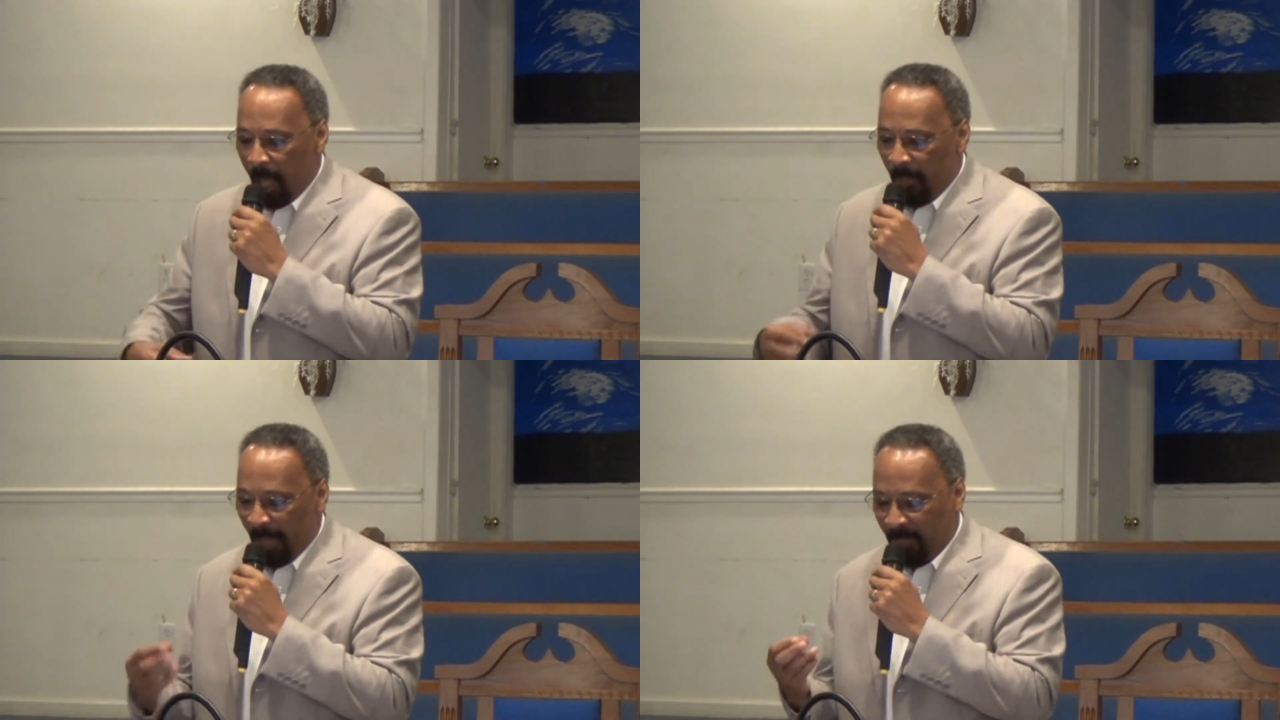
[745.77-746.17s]

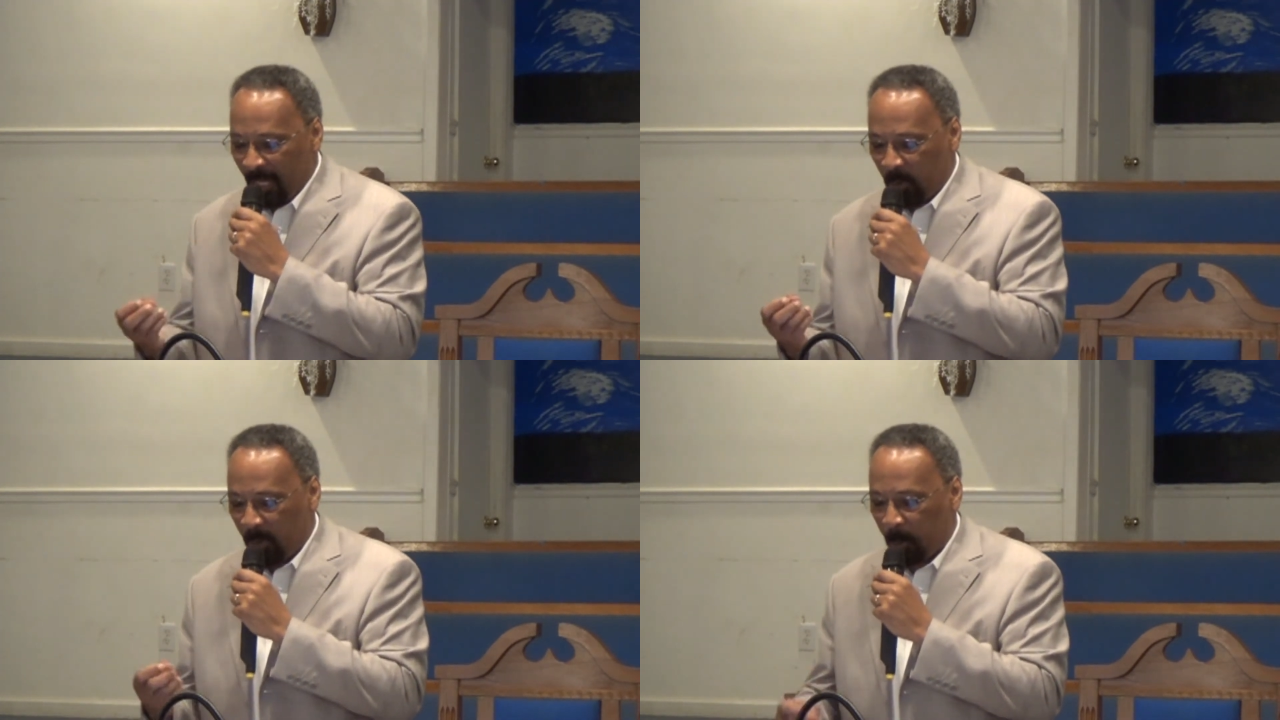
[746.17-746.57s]
that
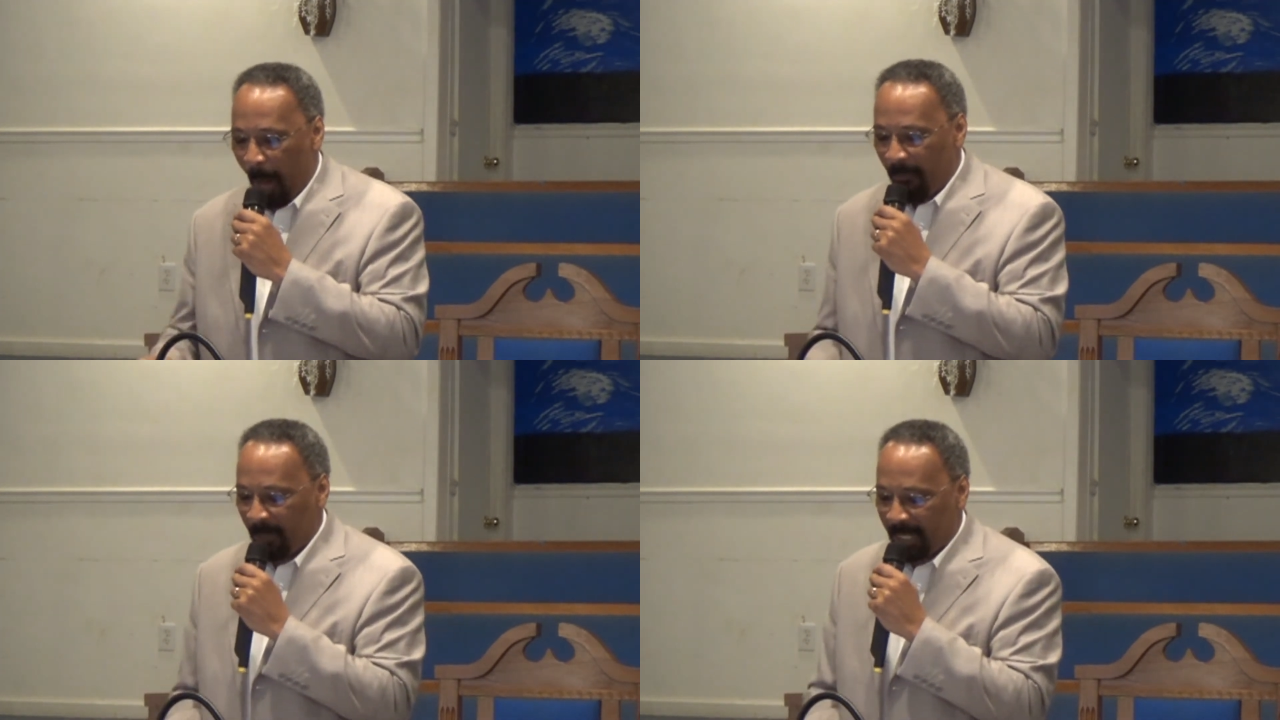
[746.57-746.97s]
this was
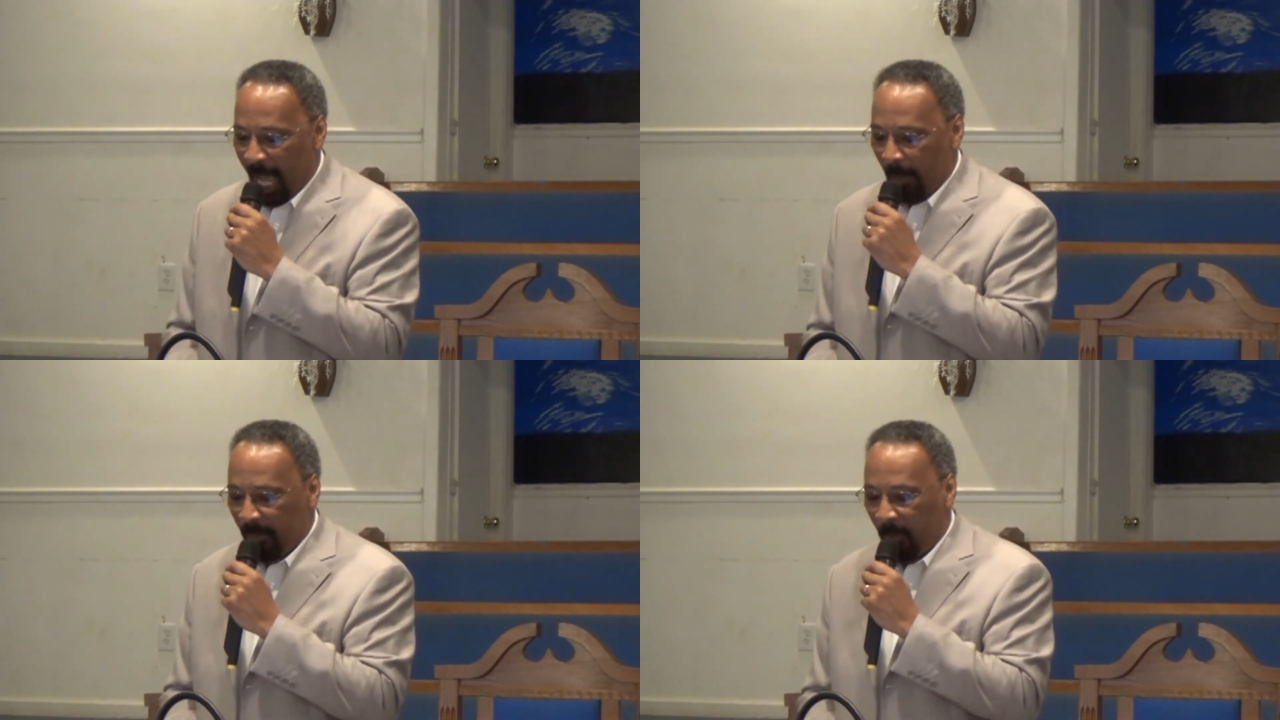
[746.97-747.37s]

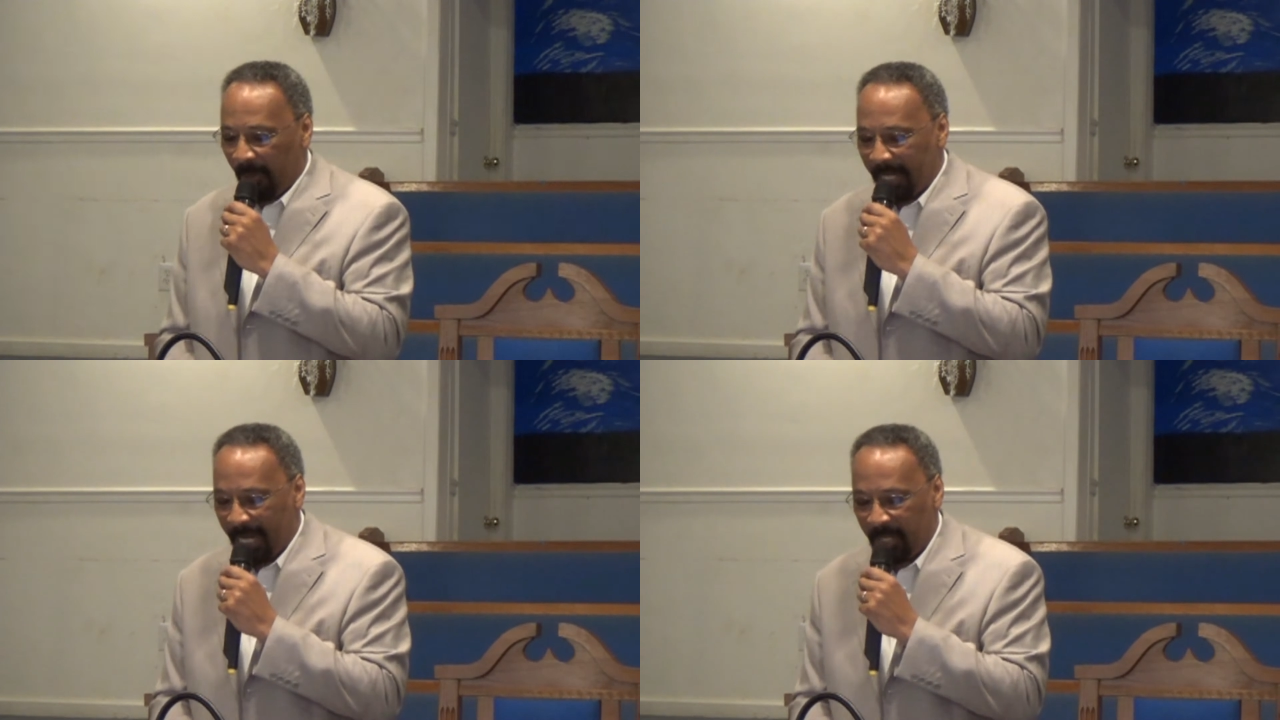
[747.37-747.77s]
prophesied
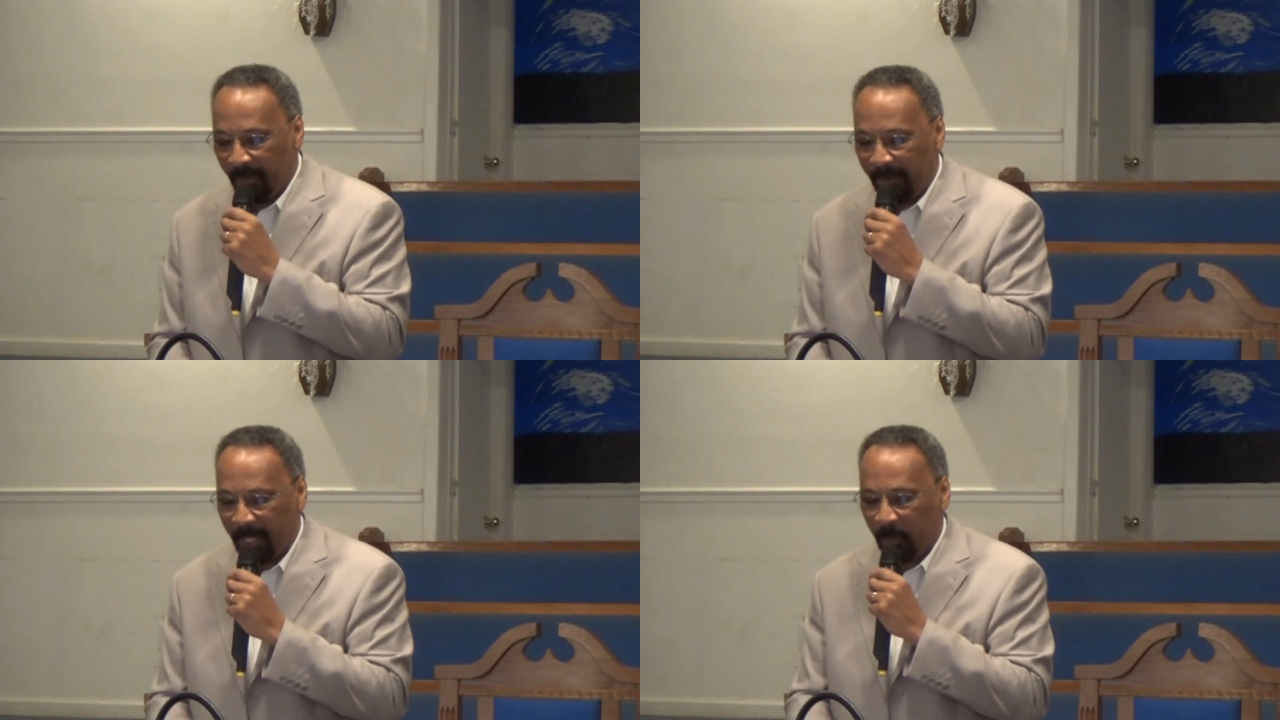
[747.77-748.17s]
before the nation
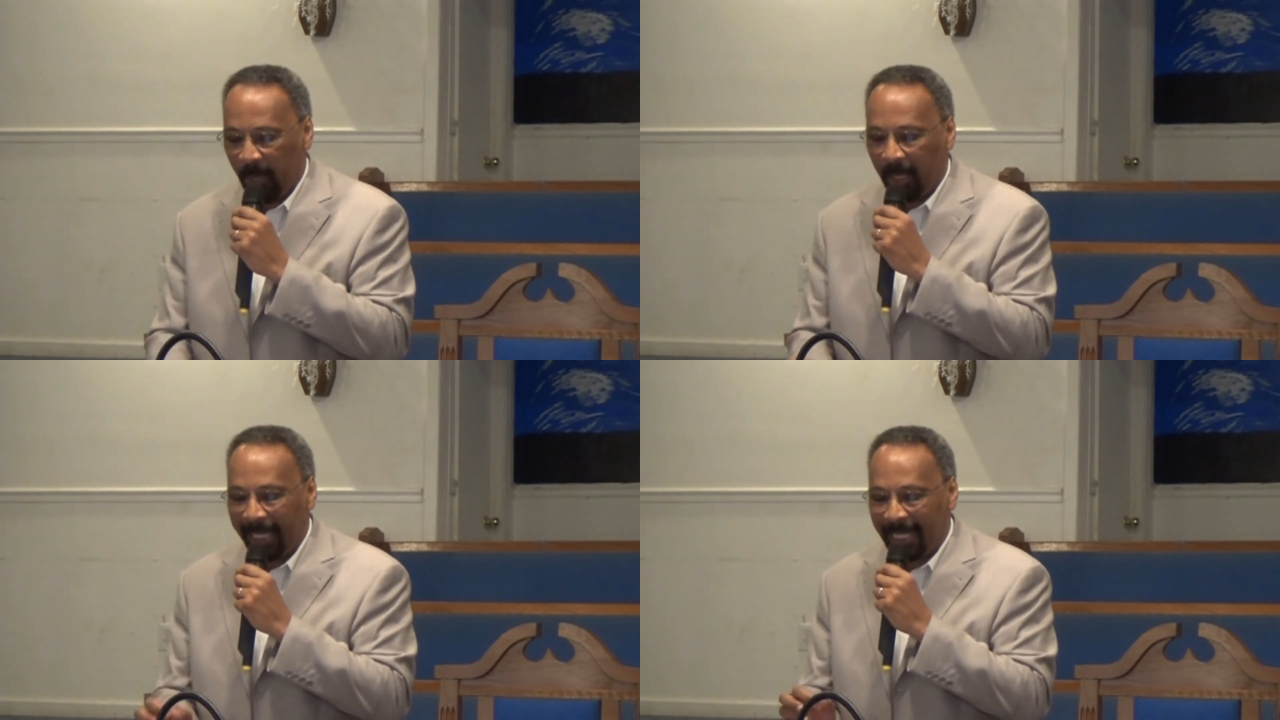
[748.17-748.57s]
of Israel.